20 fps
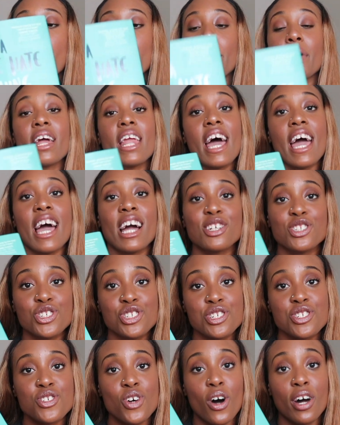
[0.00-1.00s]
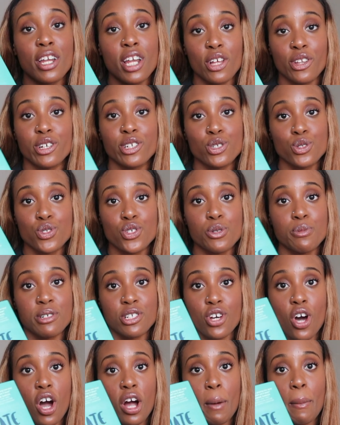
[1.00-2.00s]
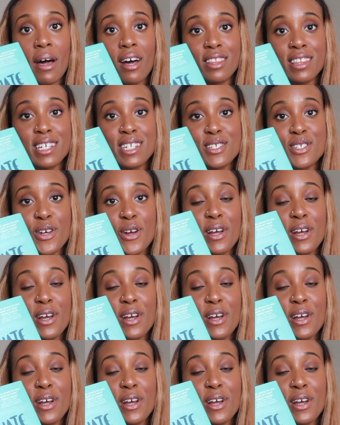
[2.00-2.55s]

But I actually saw another YouTuber talk about this.